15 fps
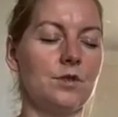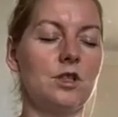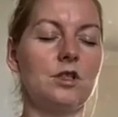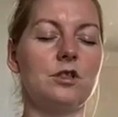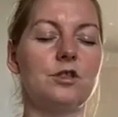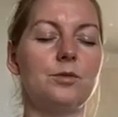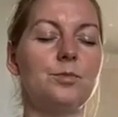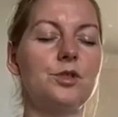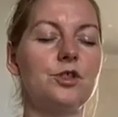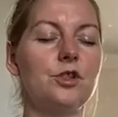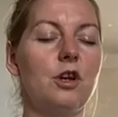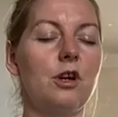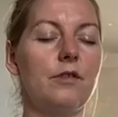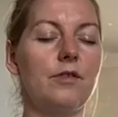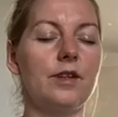Just
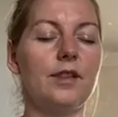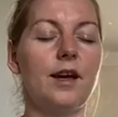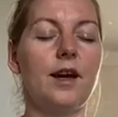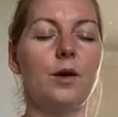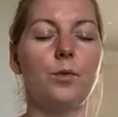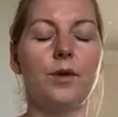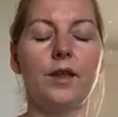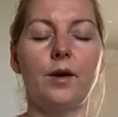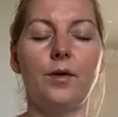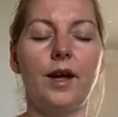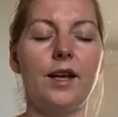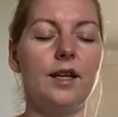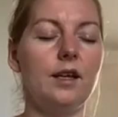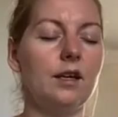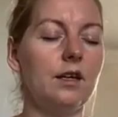observing that without
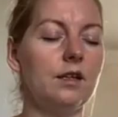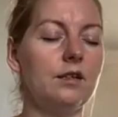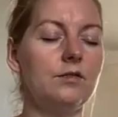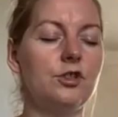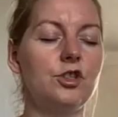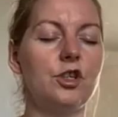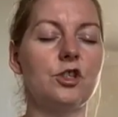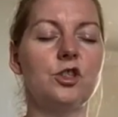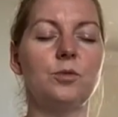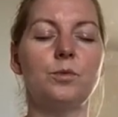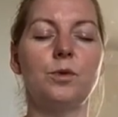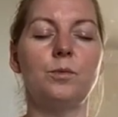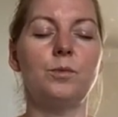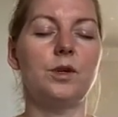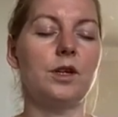any kind of
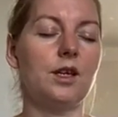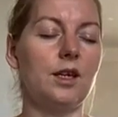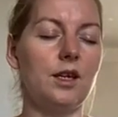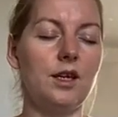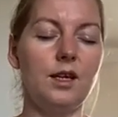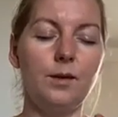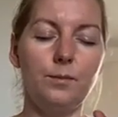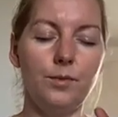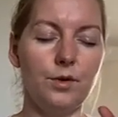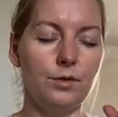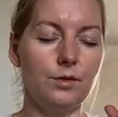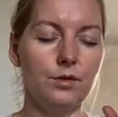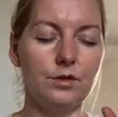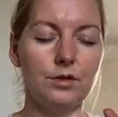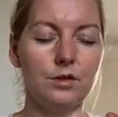judgment, but keep
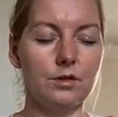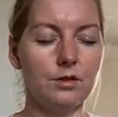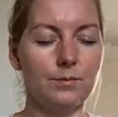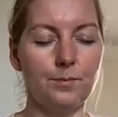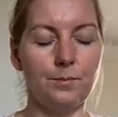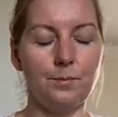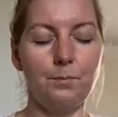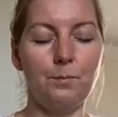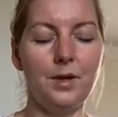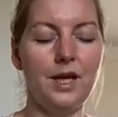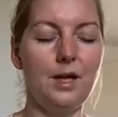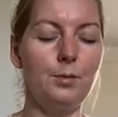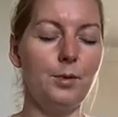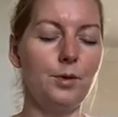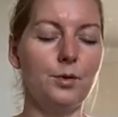those
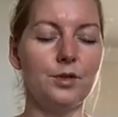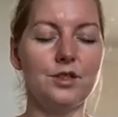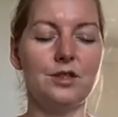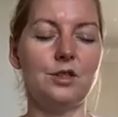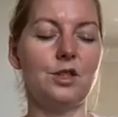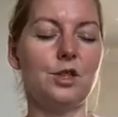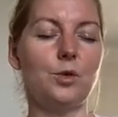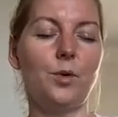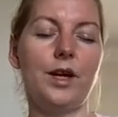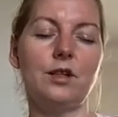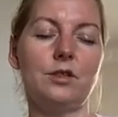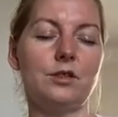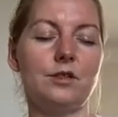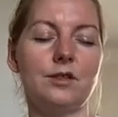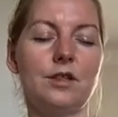people or
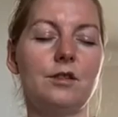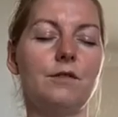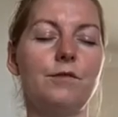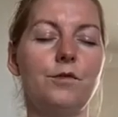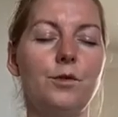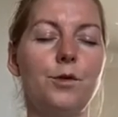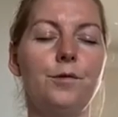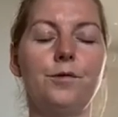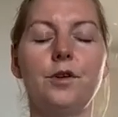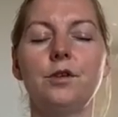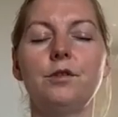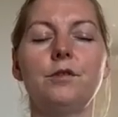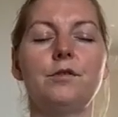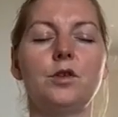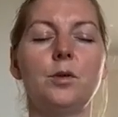situations in the
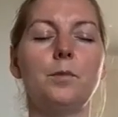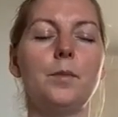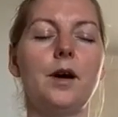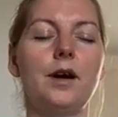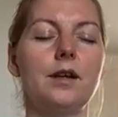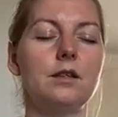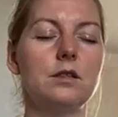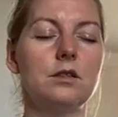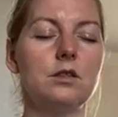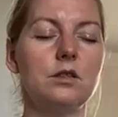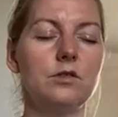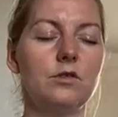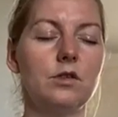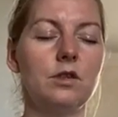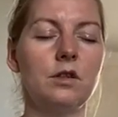forefront of your mind
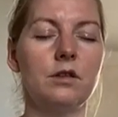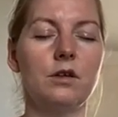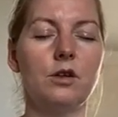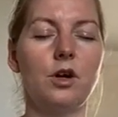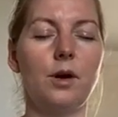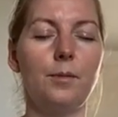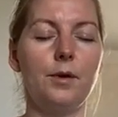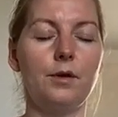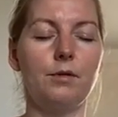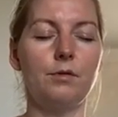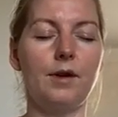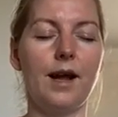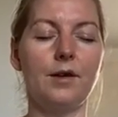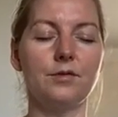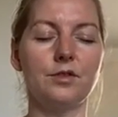just for another couple of
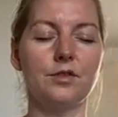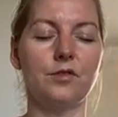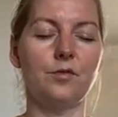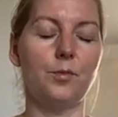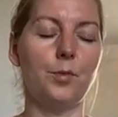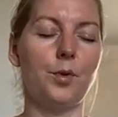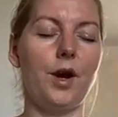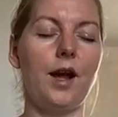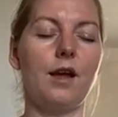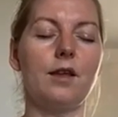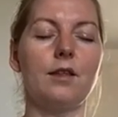rounds of breath.